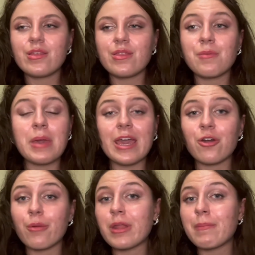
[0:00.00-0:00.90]
the pear
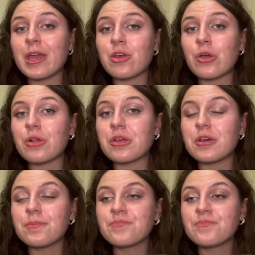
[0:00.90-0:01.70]
comment I made earlier.